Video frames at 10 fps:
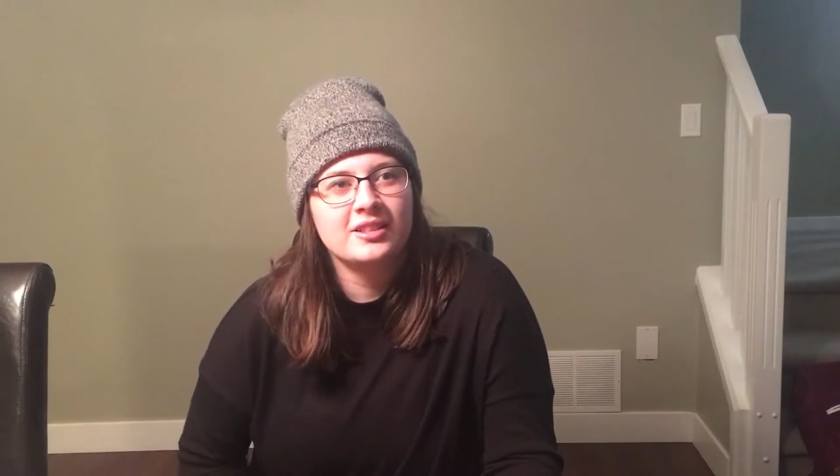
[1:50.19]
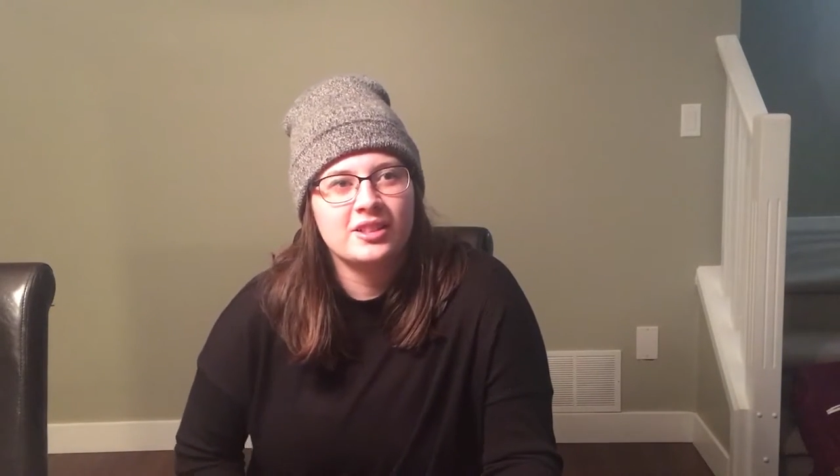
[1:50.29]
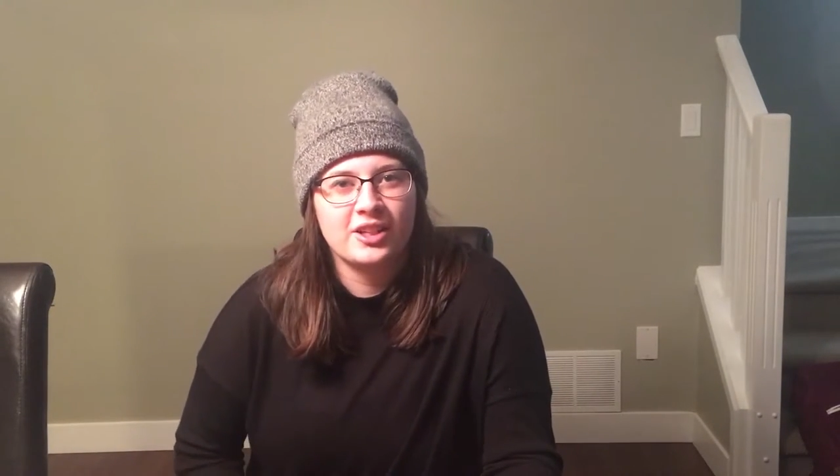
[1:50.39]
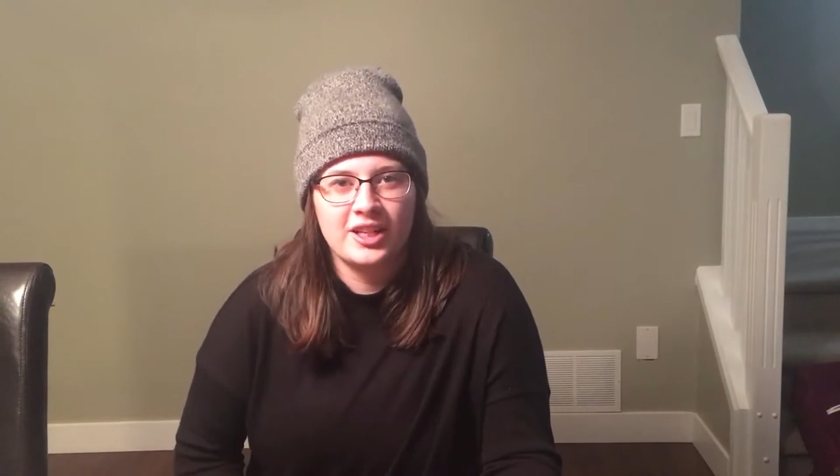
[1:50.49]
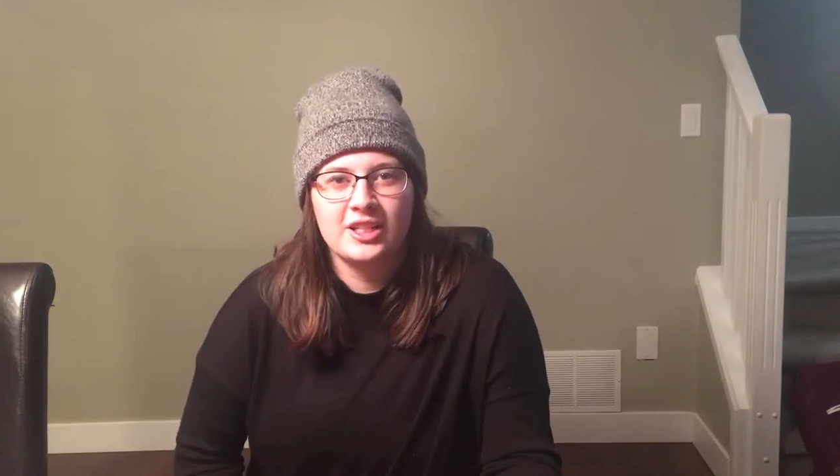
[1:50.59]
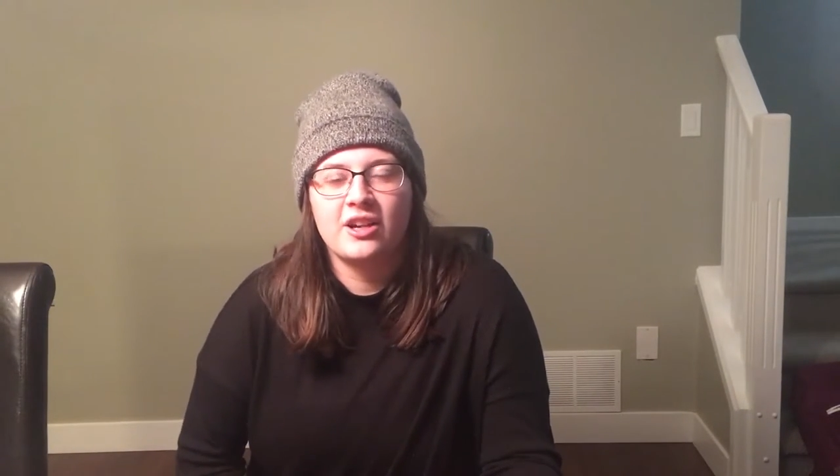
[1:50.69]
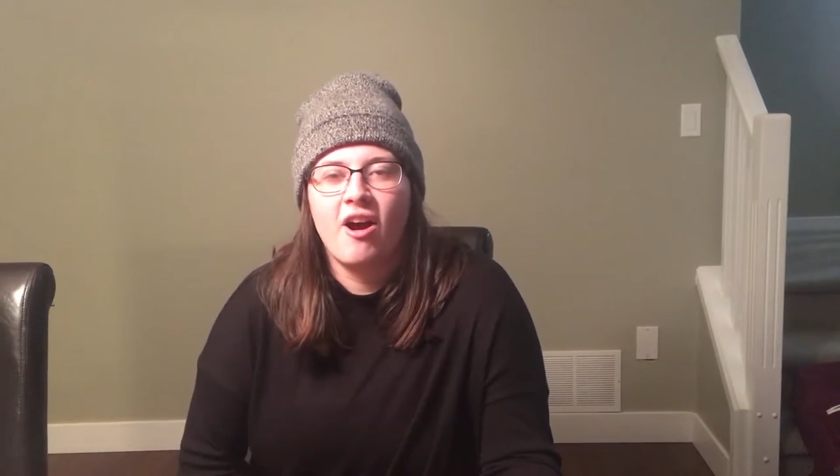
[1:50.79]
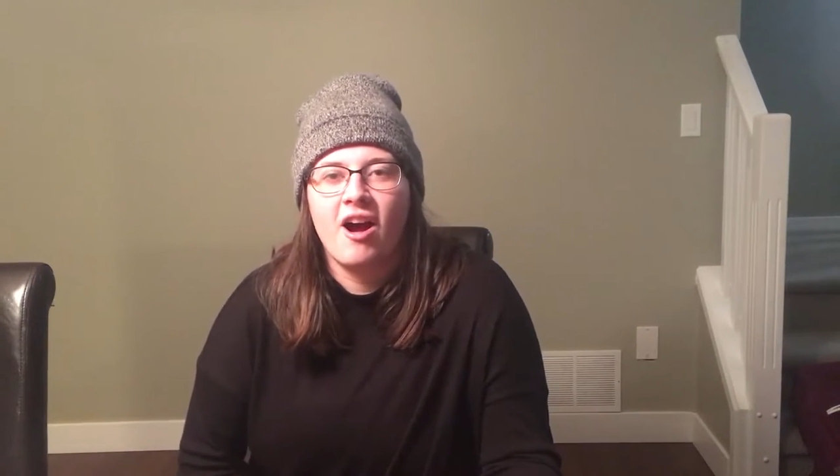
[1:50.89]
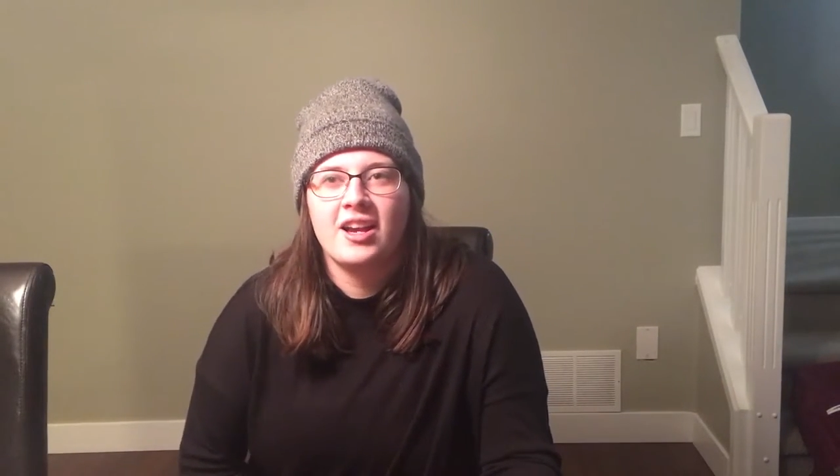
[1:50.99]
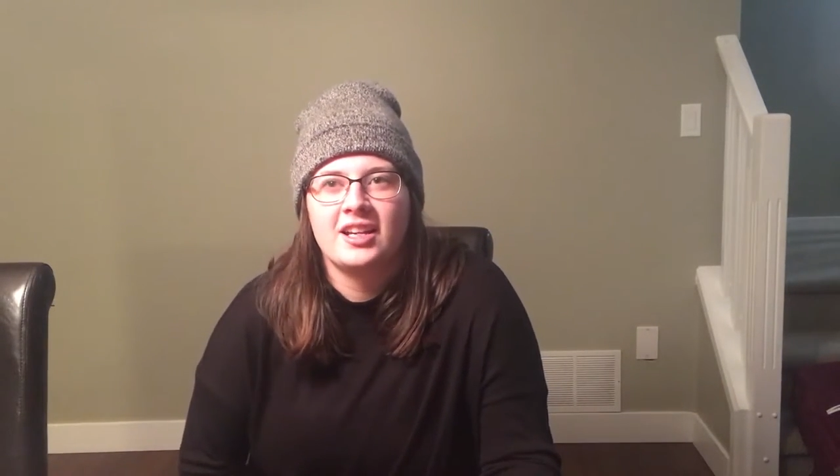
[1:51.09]
turning to
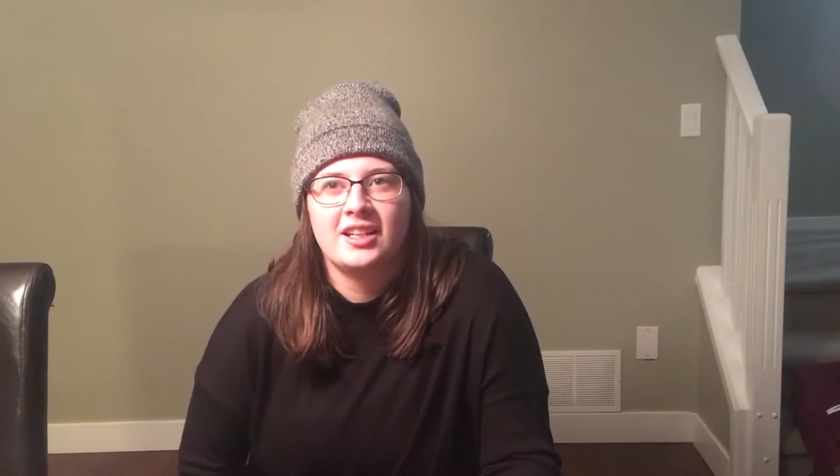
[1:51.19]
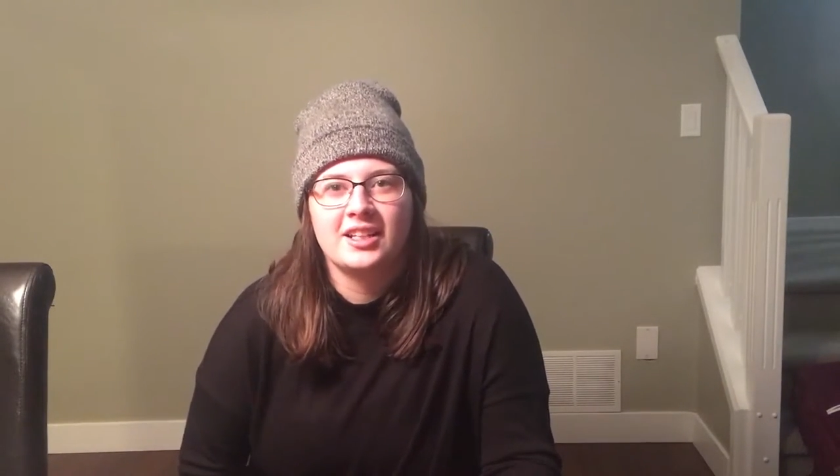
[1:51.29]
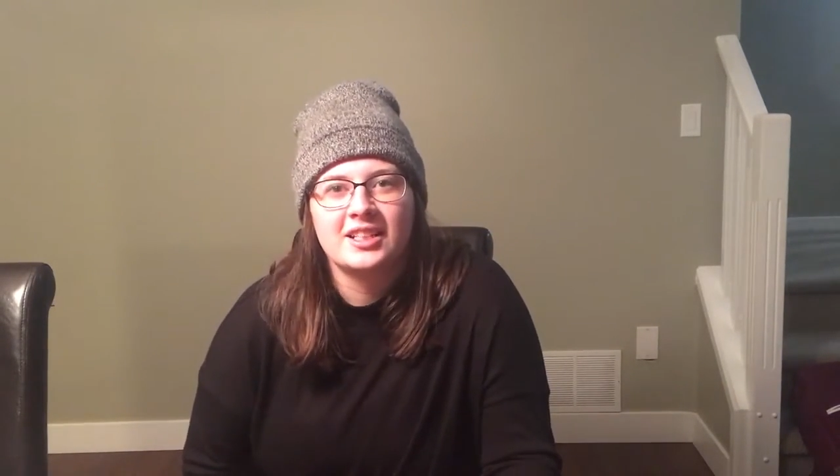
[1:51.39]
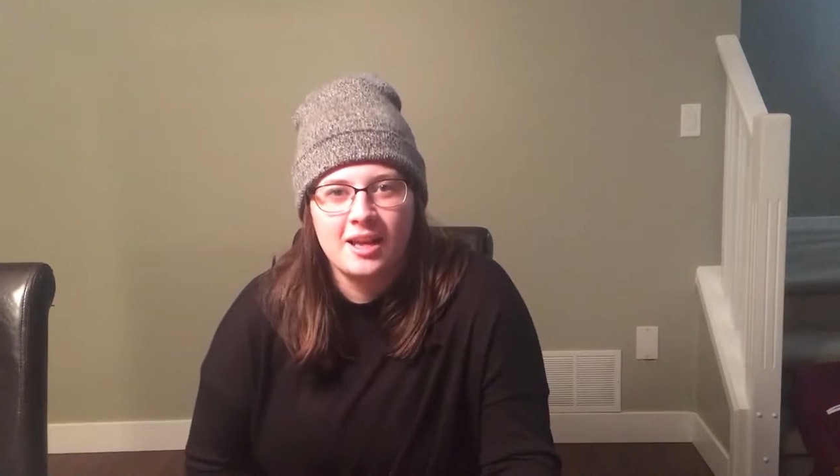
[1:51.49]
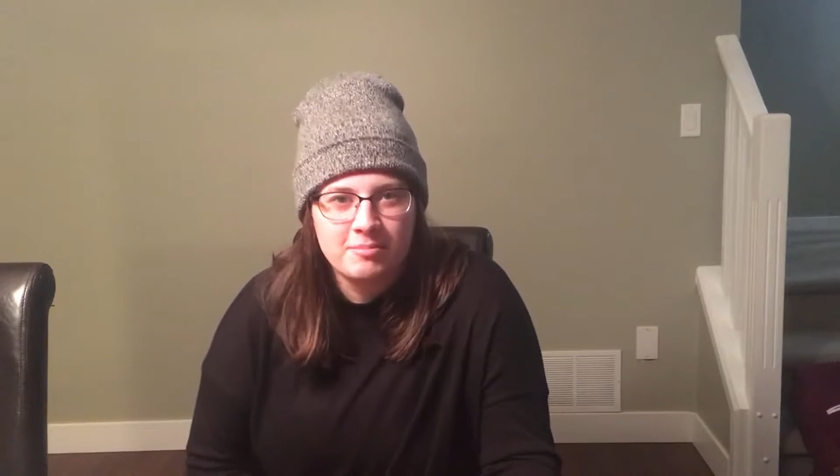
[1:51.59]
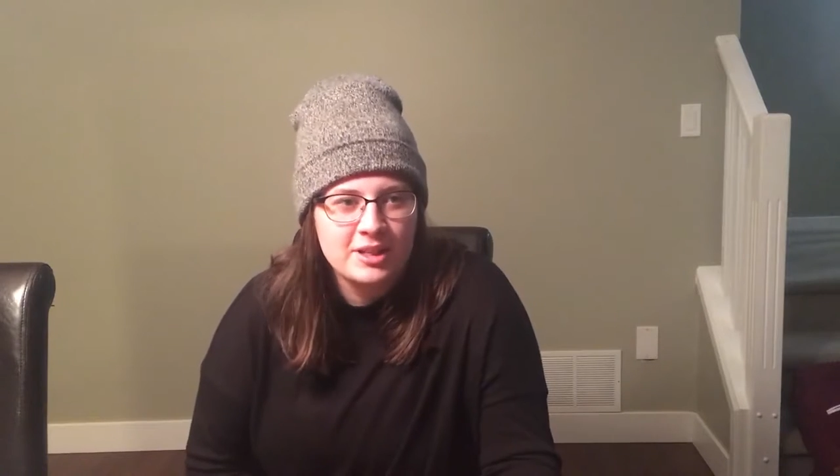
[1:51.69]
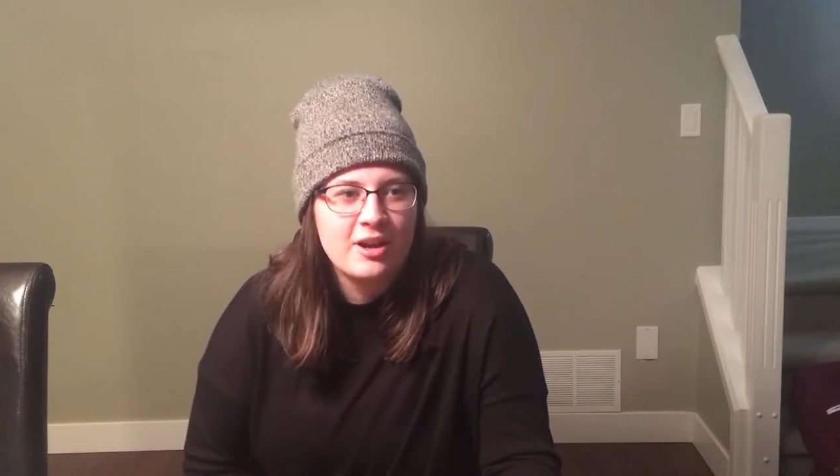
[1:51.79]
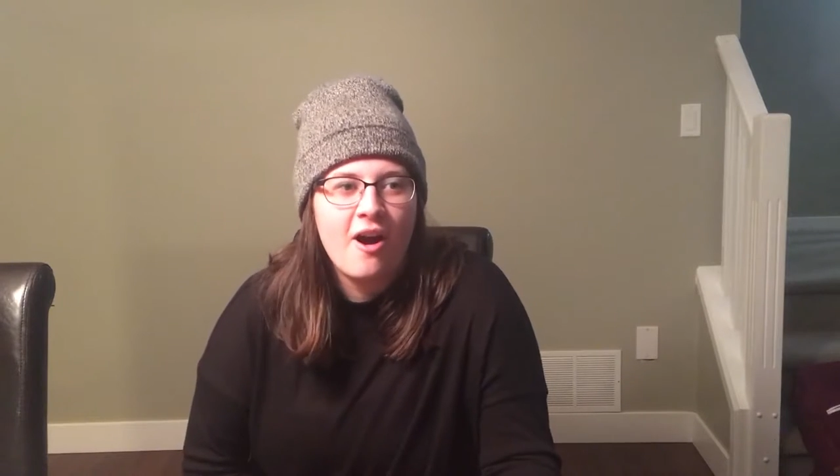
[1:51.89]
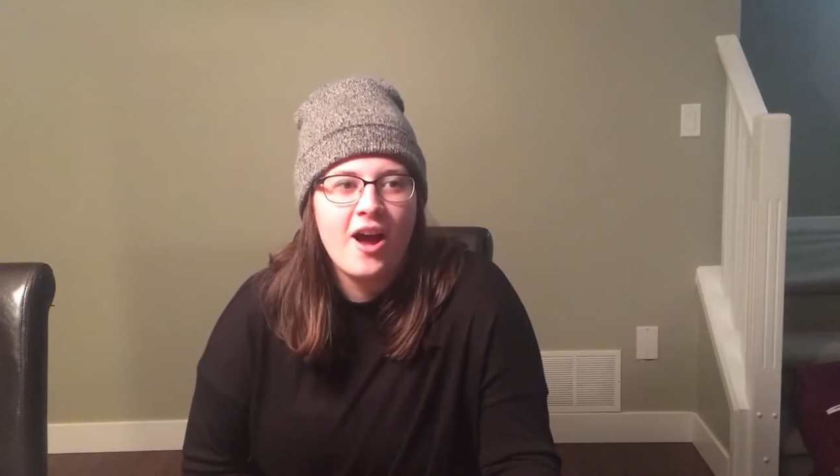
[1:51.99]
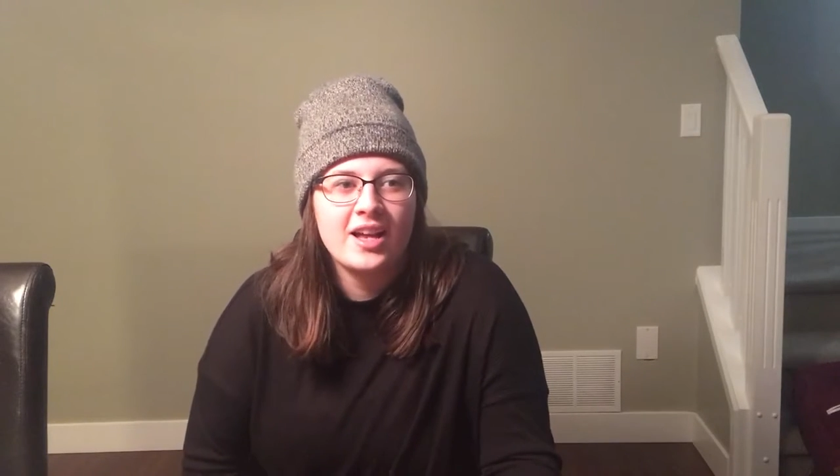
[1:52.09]
God and accepting
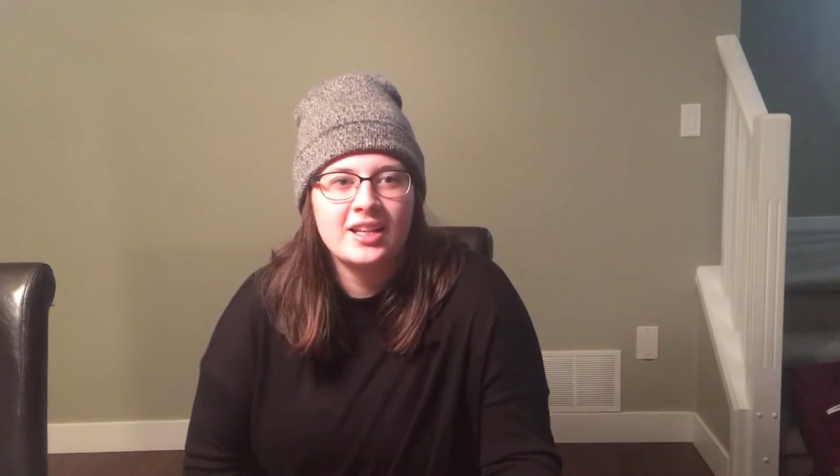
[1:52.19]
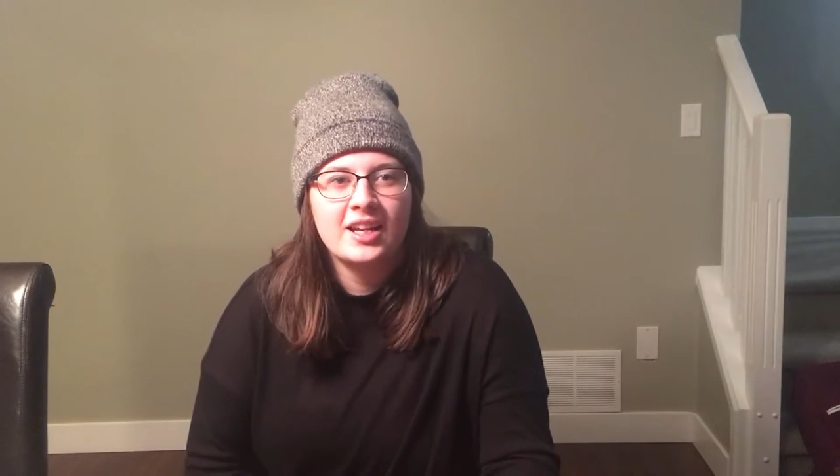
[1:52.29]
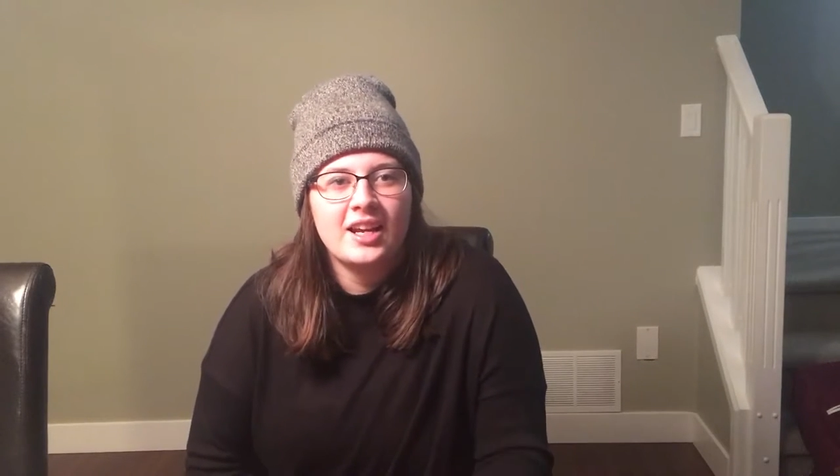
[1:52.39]
God.